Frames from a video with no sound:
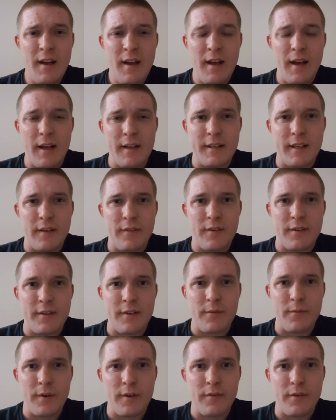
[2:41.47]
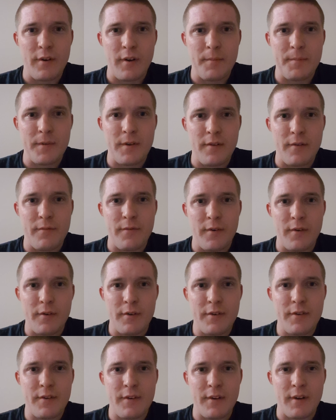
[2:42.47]
at Davidson River up to the
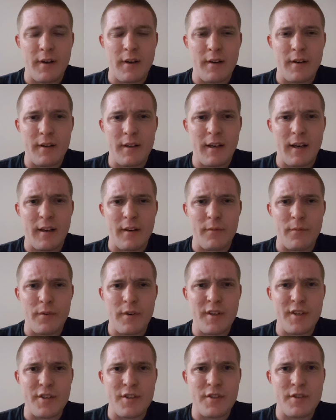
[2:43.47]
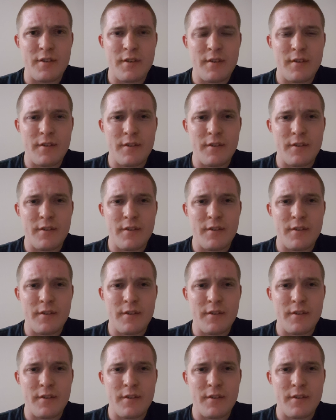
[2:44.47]
first kind of ridge